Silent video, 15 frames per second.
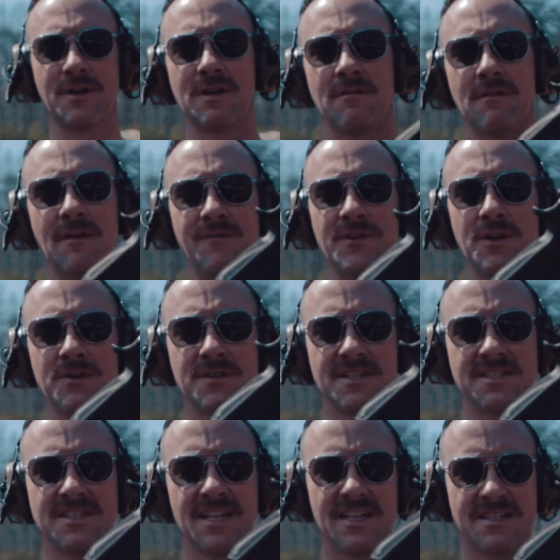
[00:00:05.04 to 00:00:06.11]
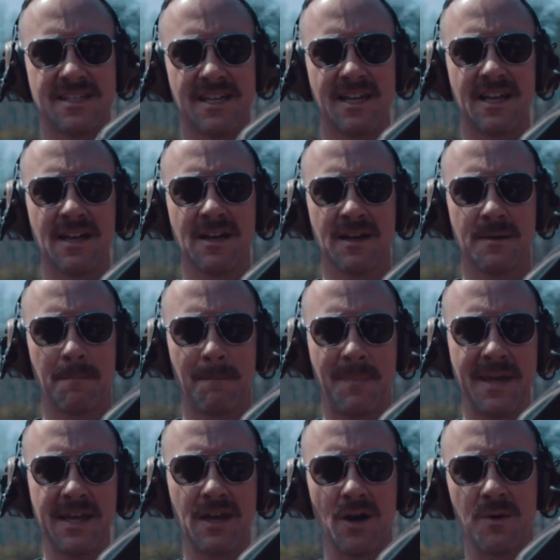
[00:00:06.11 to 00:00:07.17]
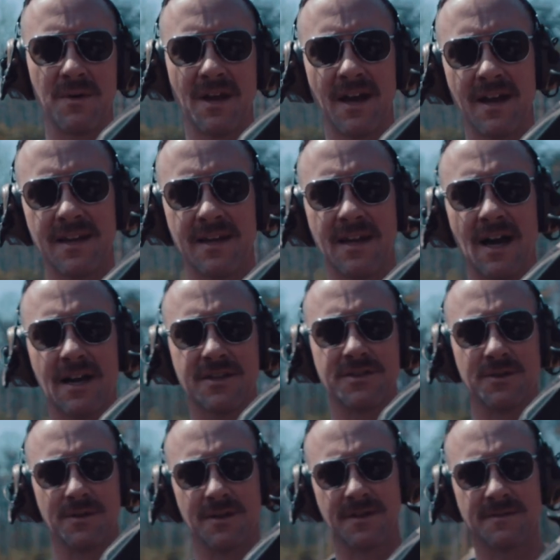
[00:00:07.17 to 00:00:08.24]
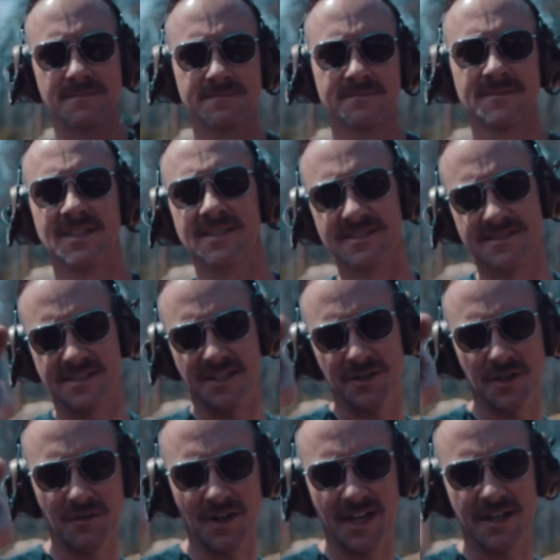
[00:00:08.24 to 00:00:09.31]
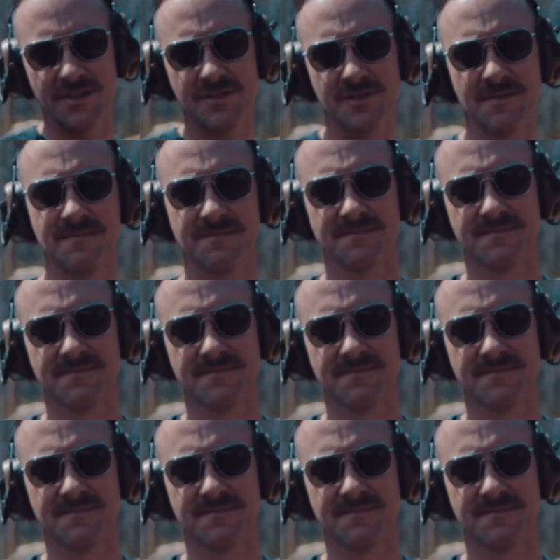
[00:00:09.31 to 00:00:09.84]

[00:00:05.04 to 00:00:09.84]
going to review the CZ P-09 Nocturne. See you on the range.